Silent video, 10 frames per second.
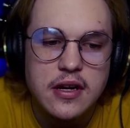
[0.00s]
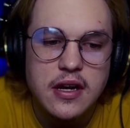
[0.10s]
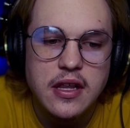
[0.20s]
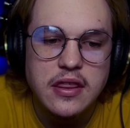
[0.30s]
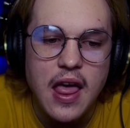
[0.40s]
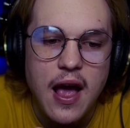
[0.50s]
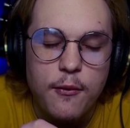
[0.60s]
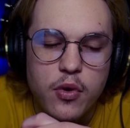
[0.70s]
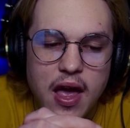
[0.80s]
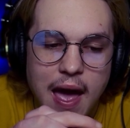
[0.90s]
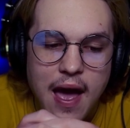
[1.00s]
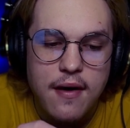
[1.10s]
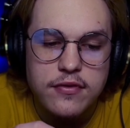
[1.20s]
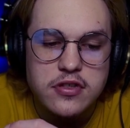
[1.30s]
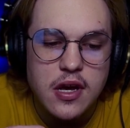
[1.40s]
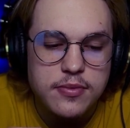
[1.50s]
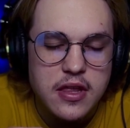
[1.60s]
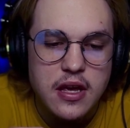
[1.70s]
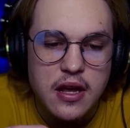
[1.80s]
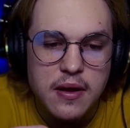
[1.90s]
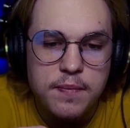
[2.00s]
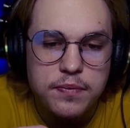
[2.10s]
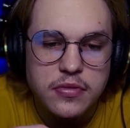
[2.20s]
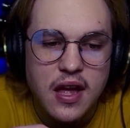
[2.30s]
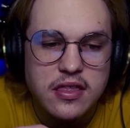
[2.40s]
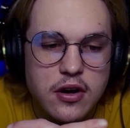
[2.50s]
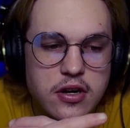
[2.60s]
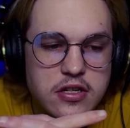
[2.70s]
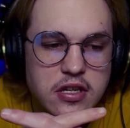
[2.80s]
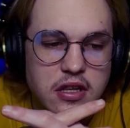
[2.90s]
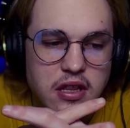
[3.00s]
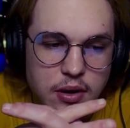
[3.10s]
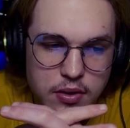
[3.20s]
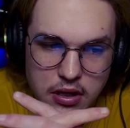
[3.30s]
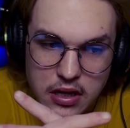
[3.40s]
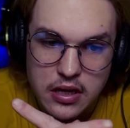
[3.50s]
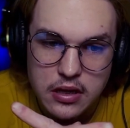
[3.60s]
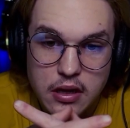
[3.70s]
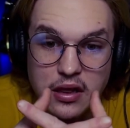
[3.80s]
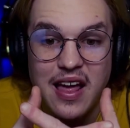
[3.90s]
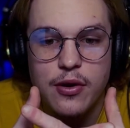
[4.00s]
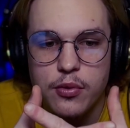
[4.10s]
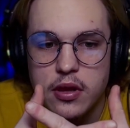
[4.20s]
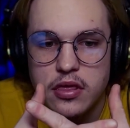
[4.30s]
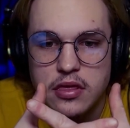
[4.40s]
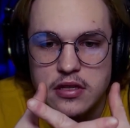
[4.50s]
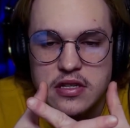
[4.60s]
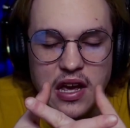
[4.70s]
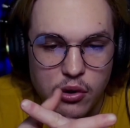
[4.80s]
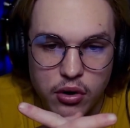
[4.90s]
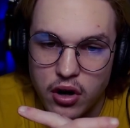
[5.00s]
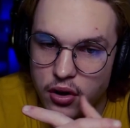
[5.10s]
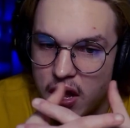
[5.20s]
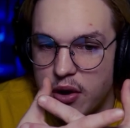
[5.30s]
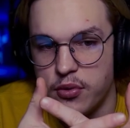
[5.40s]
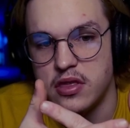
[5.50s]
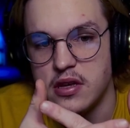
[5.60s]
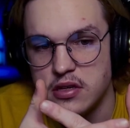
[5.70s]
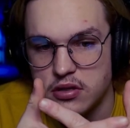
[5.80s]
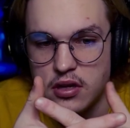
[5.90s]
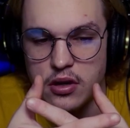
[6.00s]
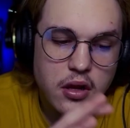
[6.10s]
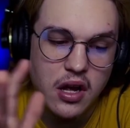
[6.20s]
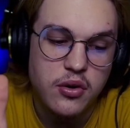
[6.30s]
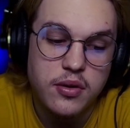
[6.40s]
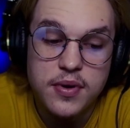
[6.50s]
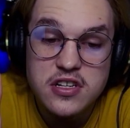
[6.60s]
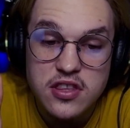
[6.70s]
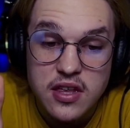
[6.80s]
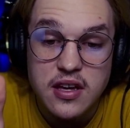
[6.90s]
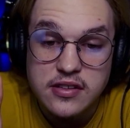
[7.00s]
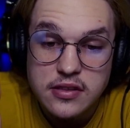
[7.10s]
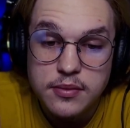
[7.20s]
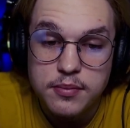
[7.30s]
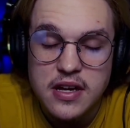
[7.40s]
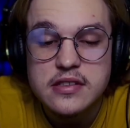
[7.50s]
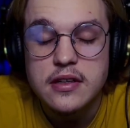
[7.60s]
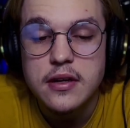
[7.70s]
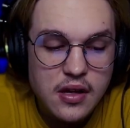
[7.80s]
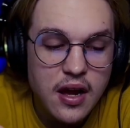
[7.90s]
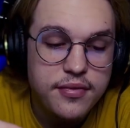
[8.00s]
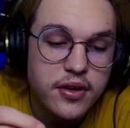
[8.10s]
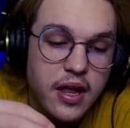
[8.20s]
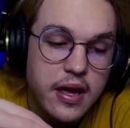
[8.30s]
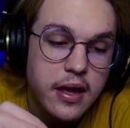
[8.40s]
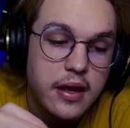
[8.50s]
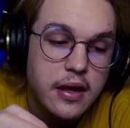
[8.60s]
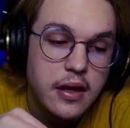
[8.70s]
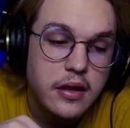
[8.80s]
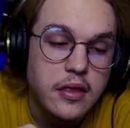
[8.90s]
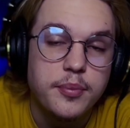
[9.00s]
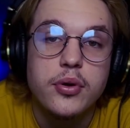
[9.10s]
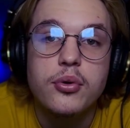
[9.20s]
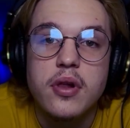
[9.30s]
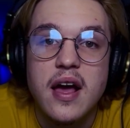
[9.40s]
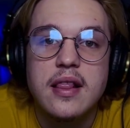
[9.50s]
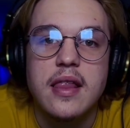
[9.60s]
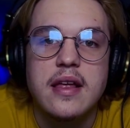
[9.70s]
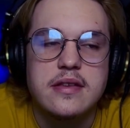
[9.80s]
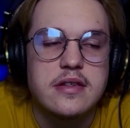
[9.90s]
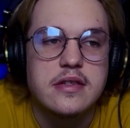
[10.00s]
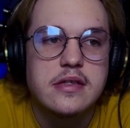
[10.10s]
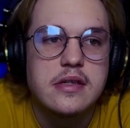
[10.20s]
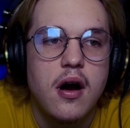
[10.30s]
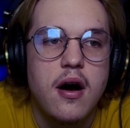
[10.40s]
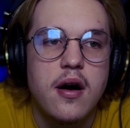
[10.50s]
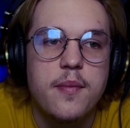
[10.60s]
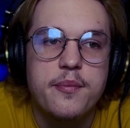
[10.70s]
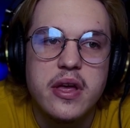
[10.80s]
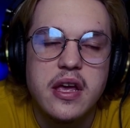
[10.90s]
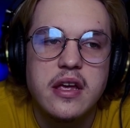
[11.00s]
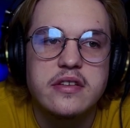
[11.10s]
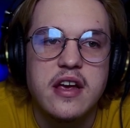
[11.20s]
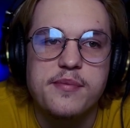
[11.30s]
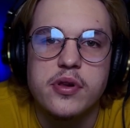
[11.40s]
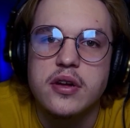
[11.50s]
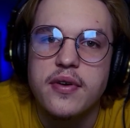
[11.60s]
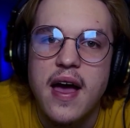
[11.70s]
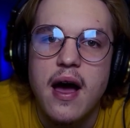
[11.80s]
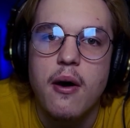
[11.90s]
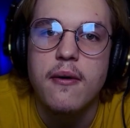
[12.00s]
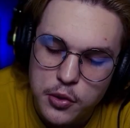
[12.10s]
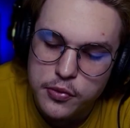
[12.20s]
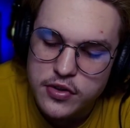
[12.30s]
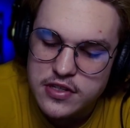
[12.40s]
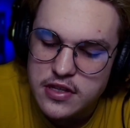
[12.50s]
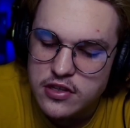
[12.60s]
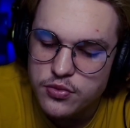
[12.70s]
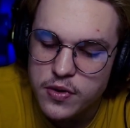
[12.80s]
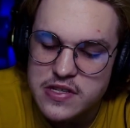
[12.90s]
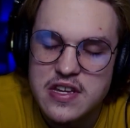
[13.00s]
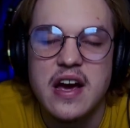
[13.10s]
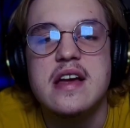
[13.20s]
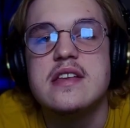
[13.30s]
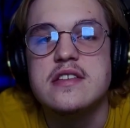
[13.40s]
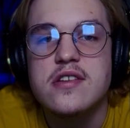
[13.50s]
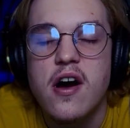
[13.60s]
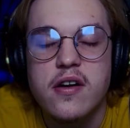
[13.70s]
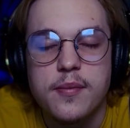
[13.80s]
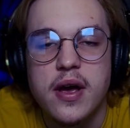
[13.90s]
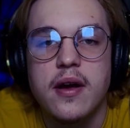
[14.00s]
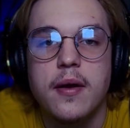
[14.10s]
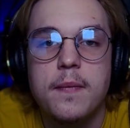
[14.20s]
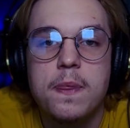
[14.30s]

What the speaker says: that we have something, that there is something that we need, like with the snake oil, or like with this, or like with a bunch of things, basically. I feel like the blue light lenses are a big example of how if we see this one scientist talk about it,